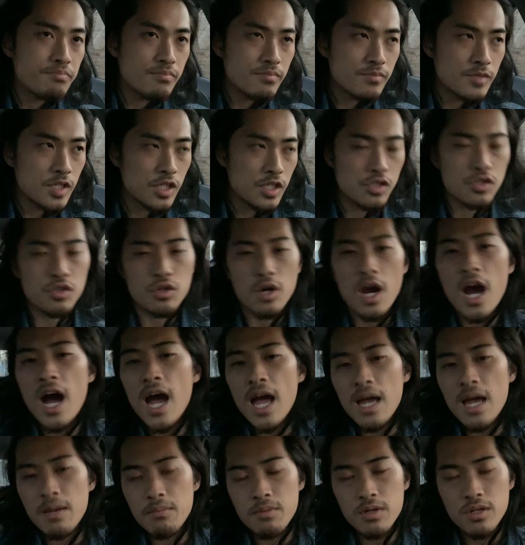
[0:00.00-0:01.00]

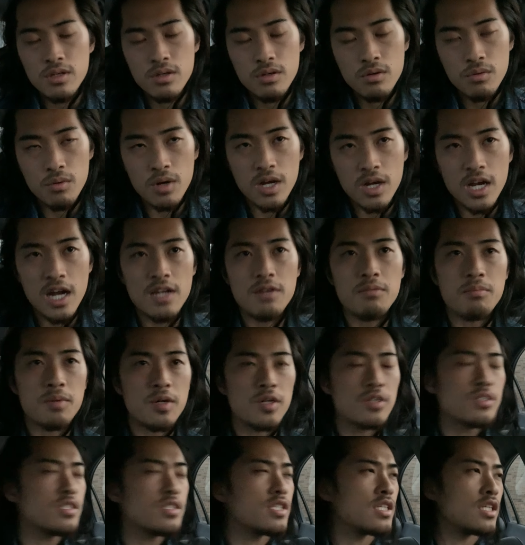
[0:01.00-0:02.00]
describe what kind of
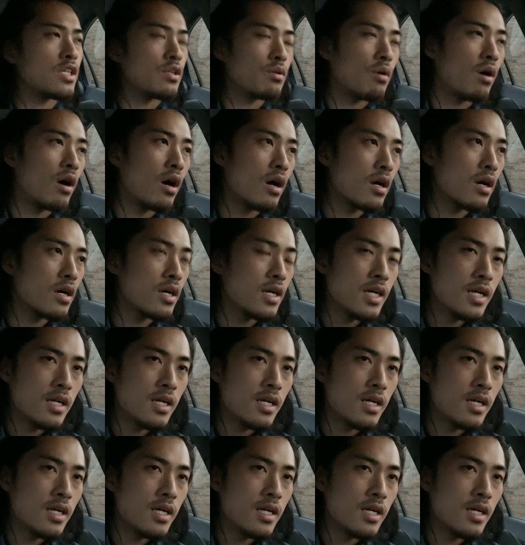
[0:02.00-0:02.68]
person you are.